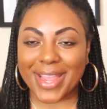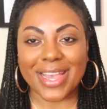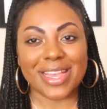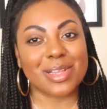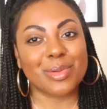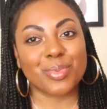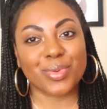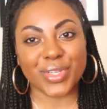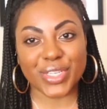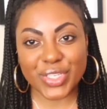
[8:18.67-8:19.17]
I
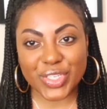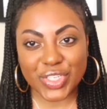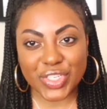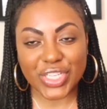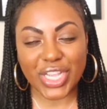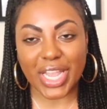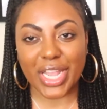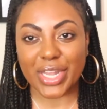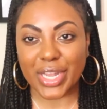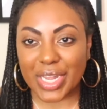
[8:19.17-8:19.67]

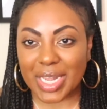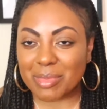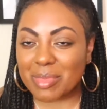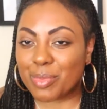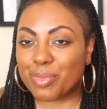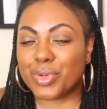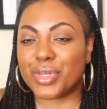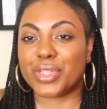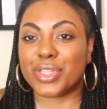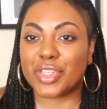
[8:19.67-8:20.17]
appreciate it. I'm going
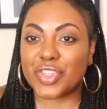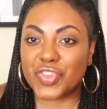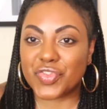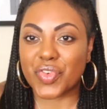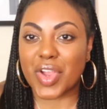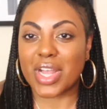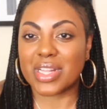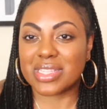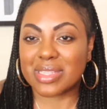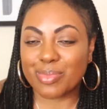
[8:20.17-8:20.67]
to put the
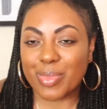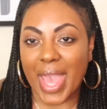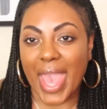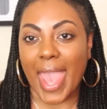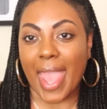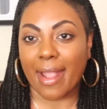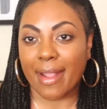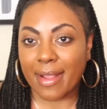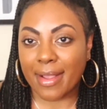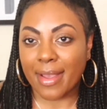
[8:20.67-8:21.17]
dress
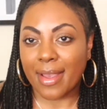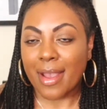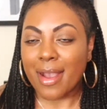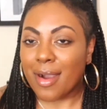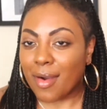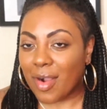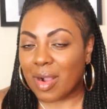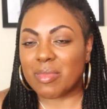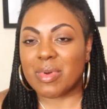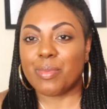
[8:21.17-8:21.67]
back,
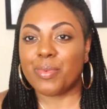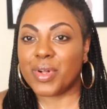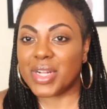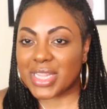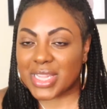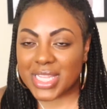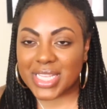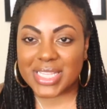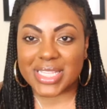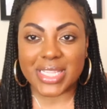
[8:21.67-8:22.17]
or I'm going to
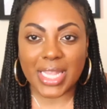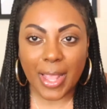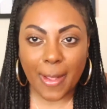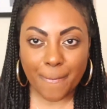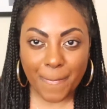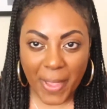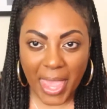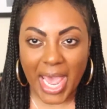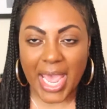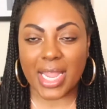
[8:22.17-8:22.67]
put this
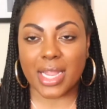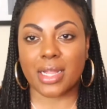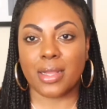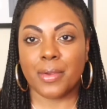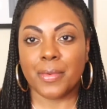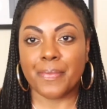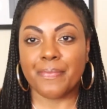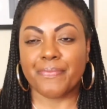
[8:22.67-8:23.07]
thing back.